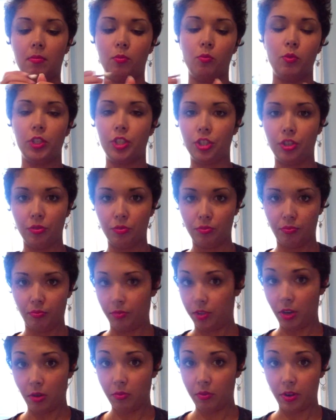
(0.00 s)
which you
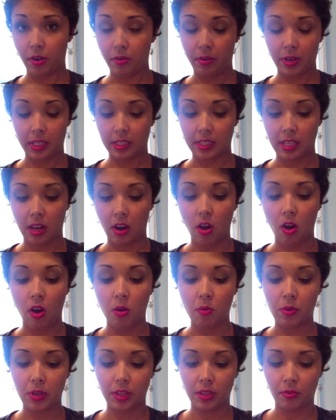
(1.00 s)
don't notice at
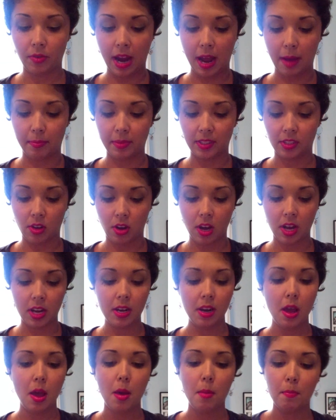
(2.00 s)
all when the wrap is
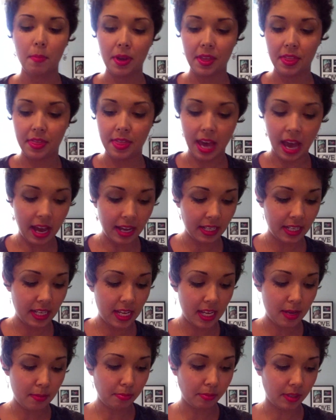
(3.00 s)
on, but that
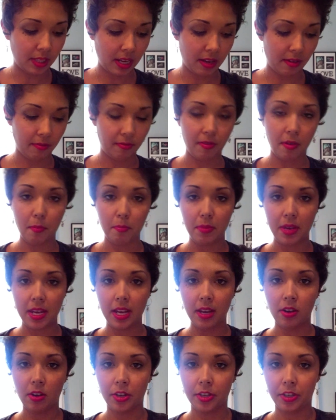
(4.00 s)
keeps it from
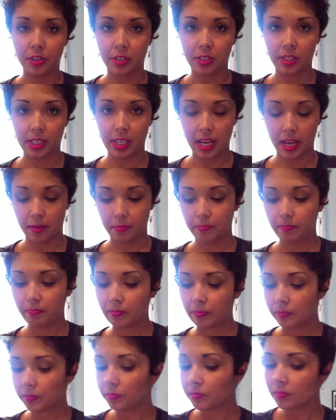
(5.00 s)
being on your skin.
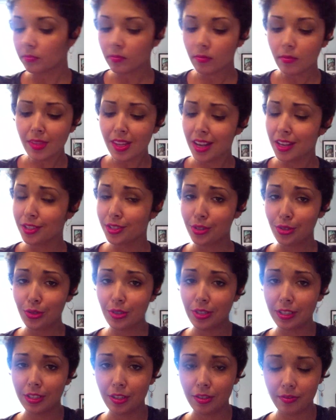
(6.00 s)
As soon
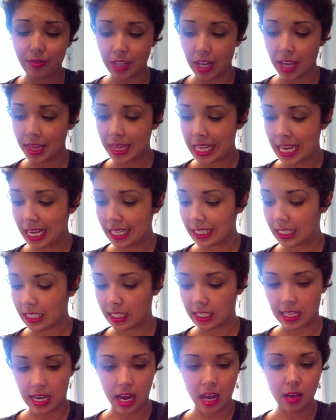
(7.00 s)
as you've done that
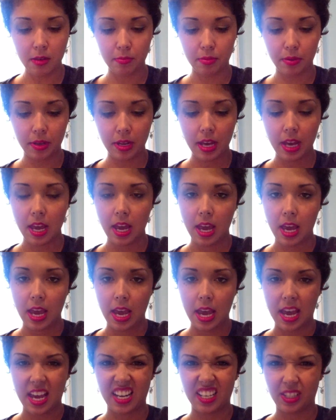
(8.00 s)
step
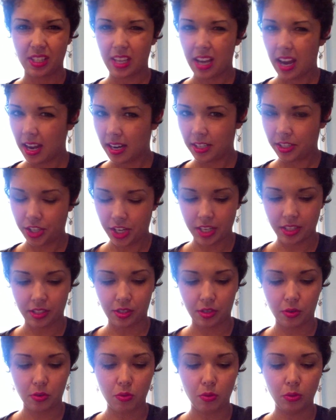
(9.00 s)
and it's had a chance
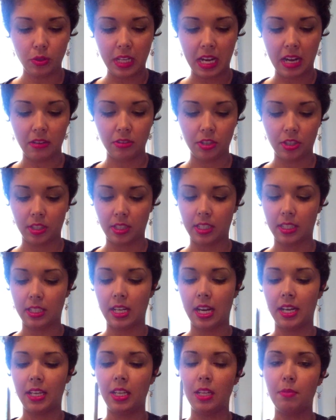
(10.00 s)
to cool down just a
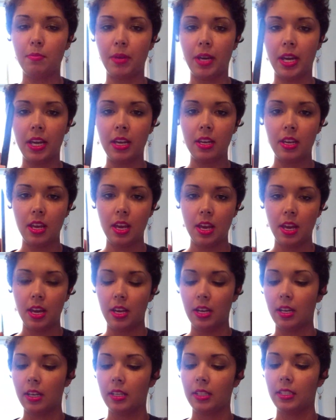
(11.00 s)
tiny bit,
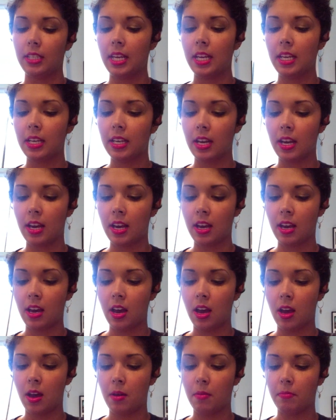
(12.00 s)
take
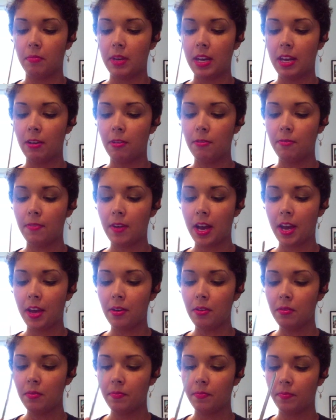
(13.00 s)
a nail
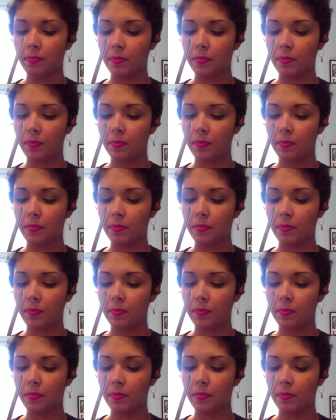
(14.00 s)
file